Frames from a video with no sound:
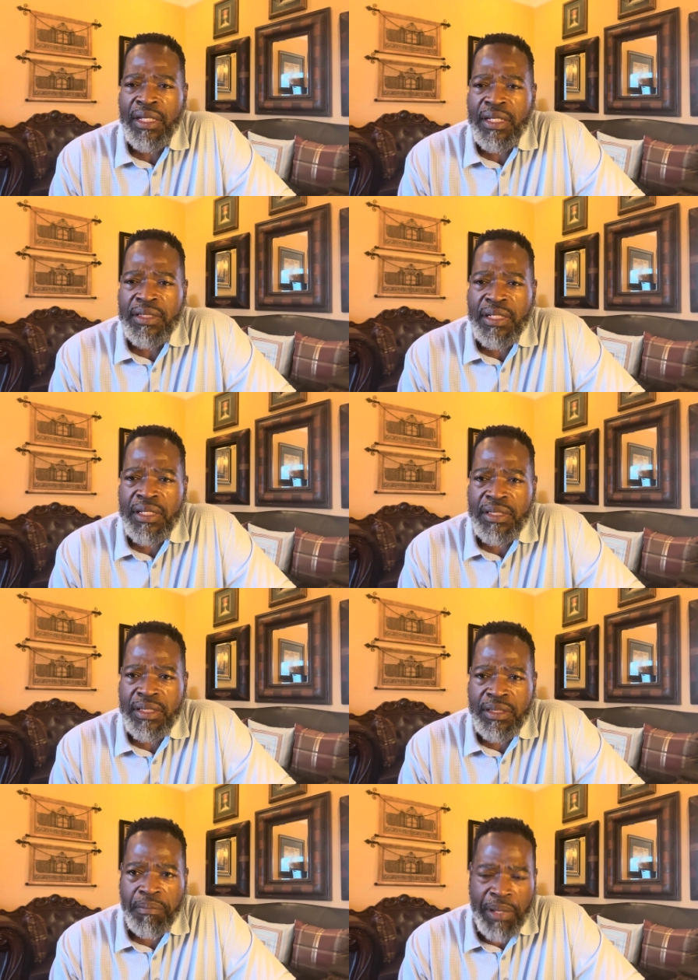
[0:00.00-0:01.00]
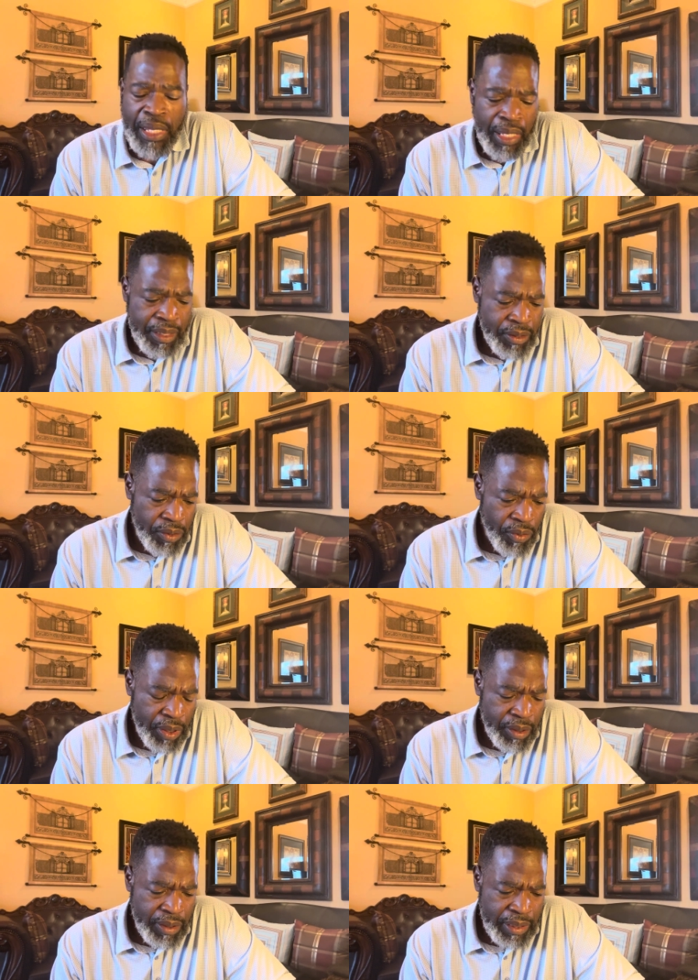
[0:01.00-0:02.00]
Said, is it's a man sowing
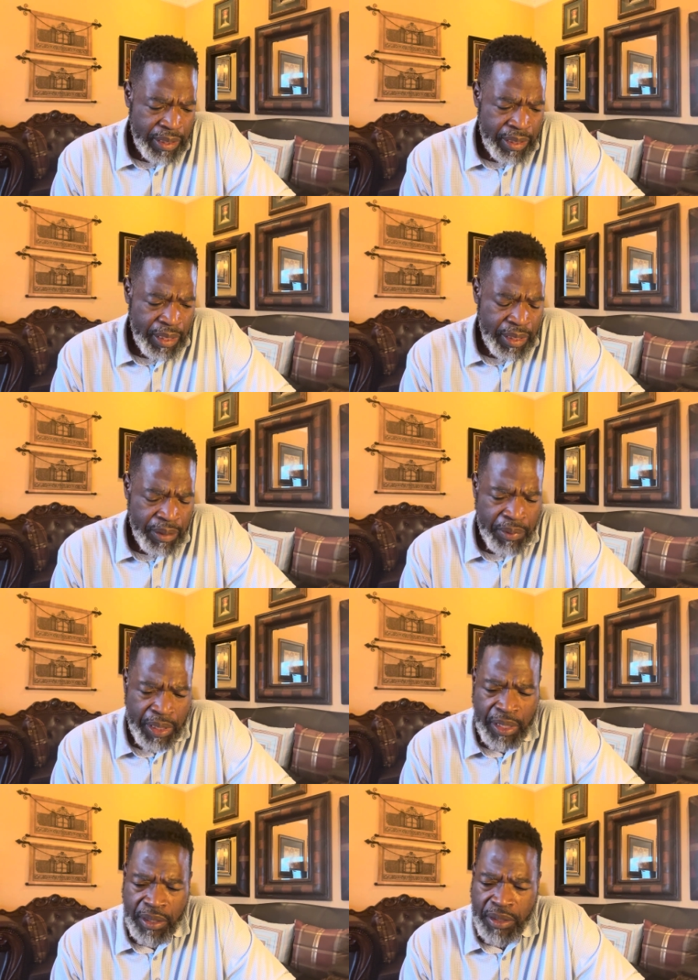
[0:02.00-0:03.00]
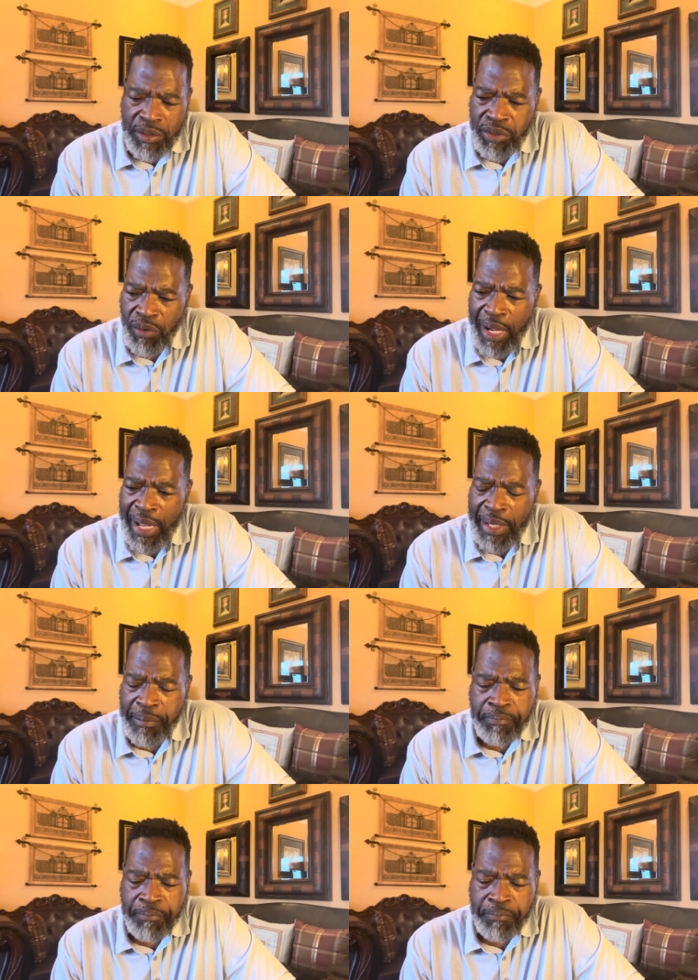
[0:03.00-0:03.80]
seed, and he began to describe